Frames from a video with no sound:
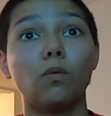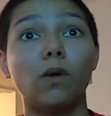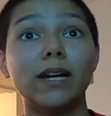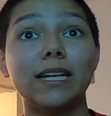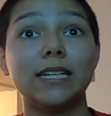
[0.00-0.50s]

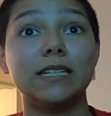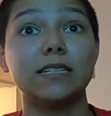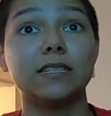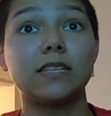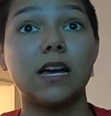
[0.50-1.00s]
What
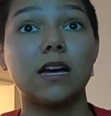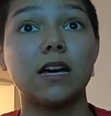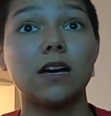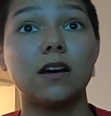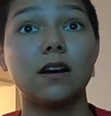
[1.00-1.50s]
is
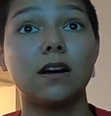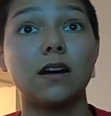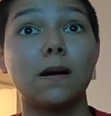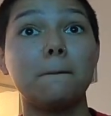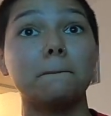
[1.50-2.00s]

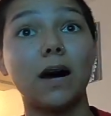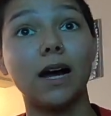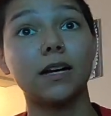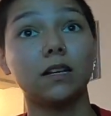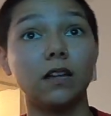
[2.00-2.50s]

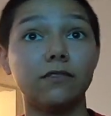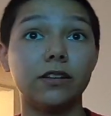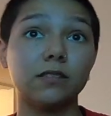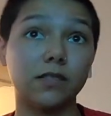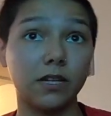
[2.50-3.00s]
my
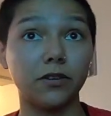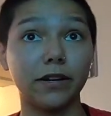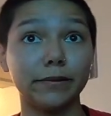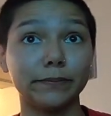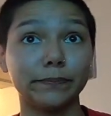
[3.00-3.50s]
gloving secret?